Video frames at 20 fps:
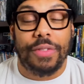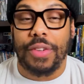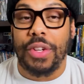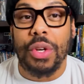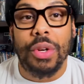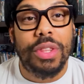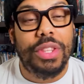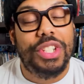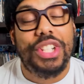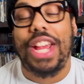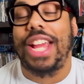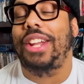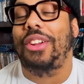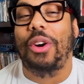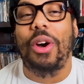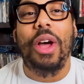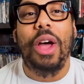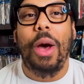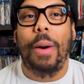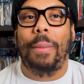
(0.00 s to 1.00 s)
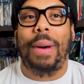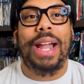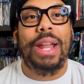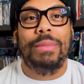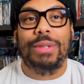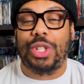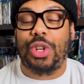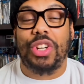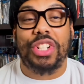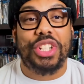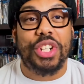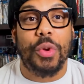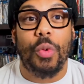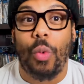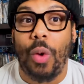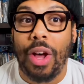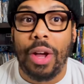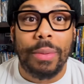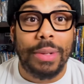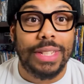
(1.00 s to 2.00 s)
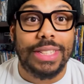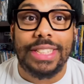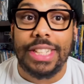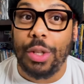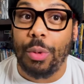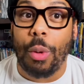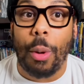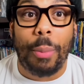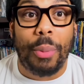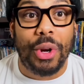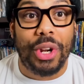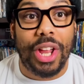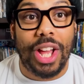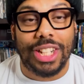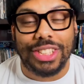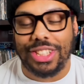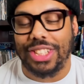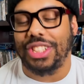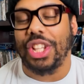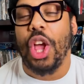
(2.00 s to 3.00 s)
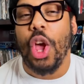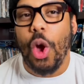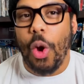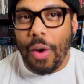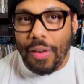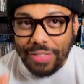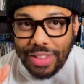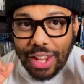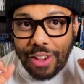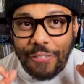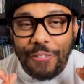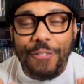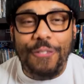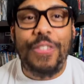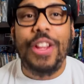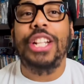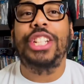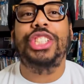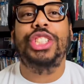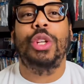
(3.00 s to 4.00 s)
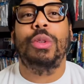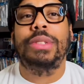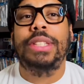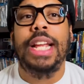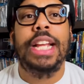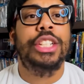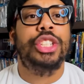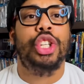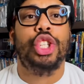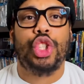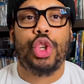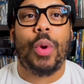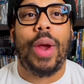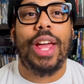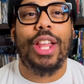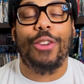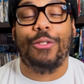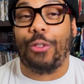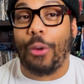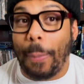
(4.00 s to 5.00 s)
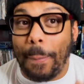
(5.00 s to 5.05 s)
If you're new to the channel, my name is Christian. Welcome to SeaWorld Productions. We have the official teaser trailer for